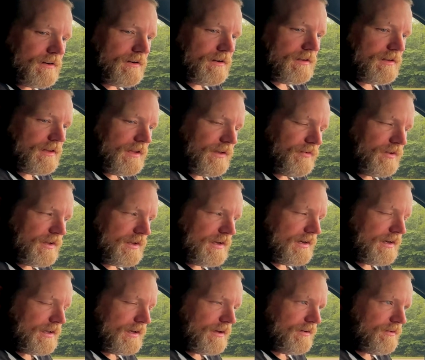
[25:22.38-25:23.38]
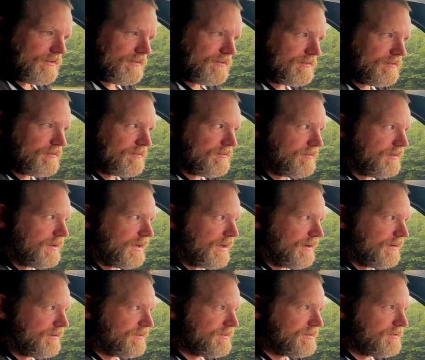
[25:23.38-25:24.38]
leveling it out
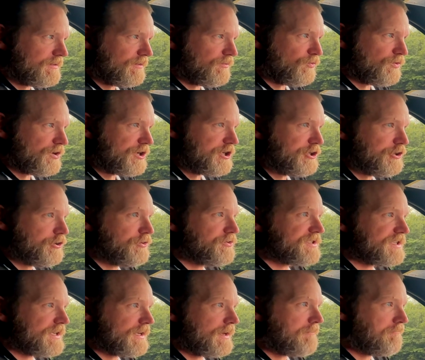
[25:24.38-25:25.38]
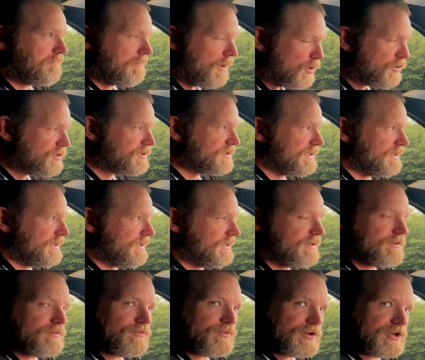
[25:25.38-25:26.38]
and
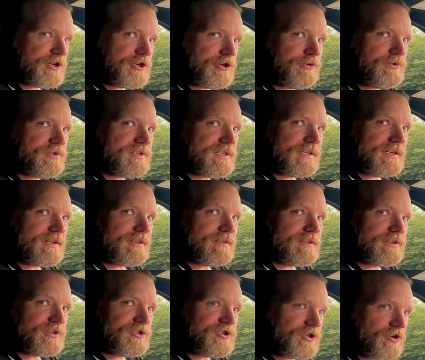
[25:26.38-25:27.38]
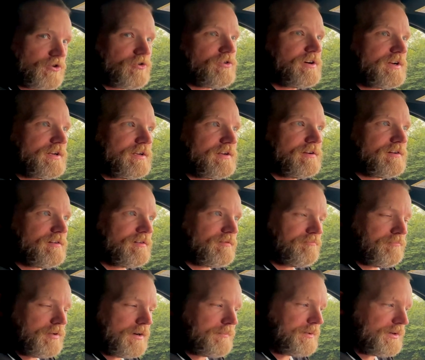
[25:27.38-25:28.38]
mostly reducing the jarring,
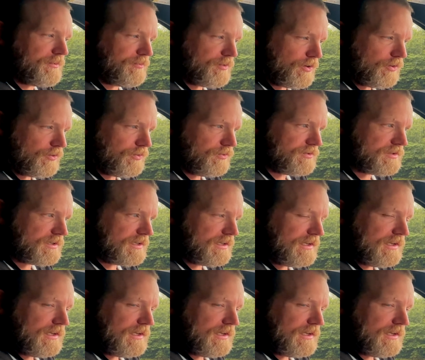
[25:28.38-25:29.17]
bumpy roads.